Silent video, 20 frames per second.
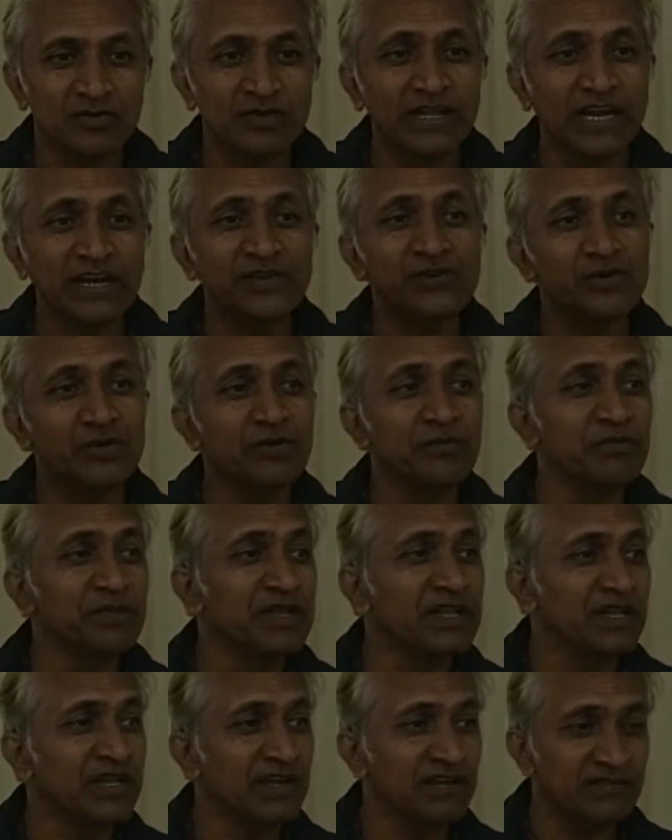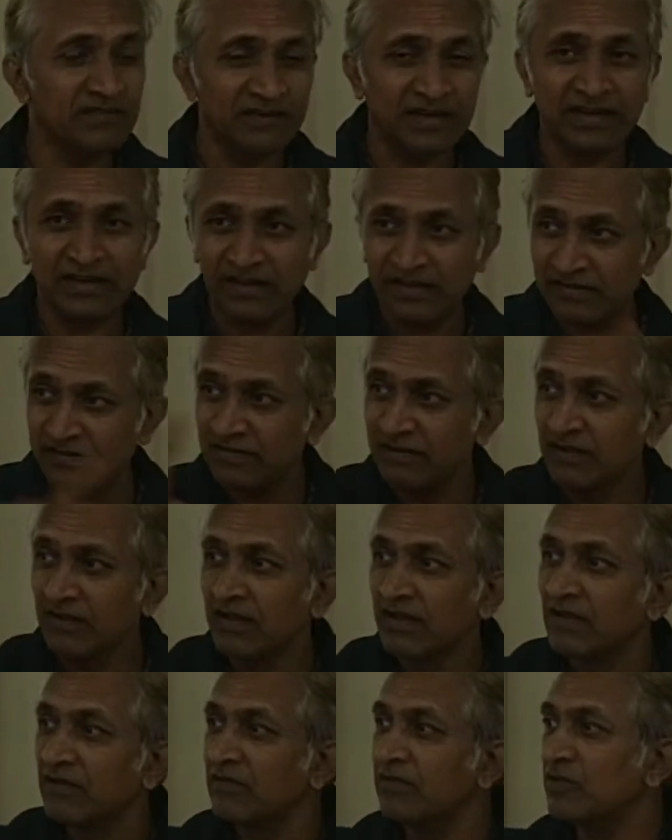So that shouldn't be the case, at least
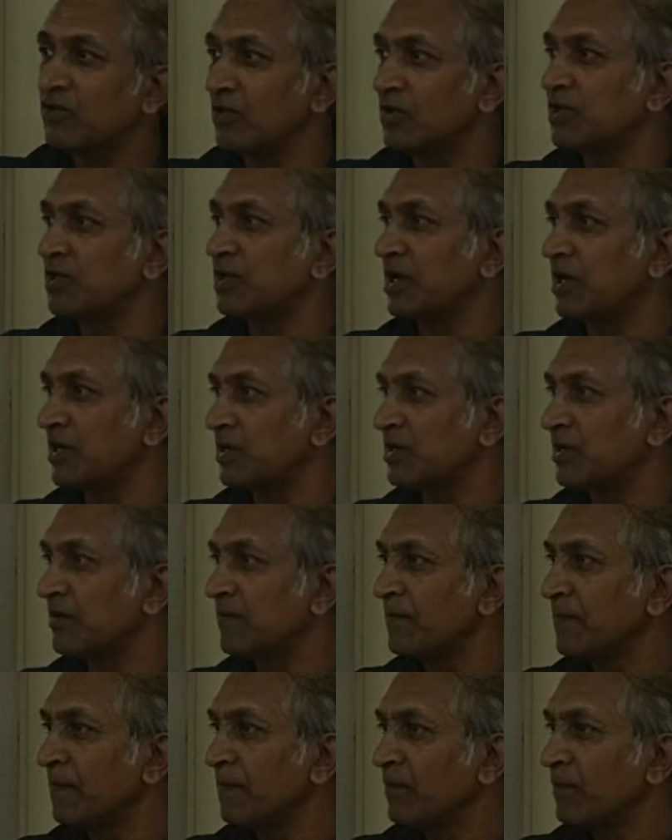with your generation.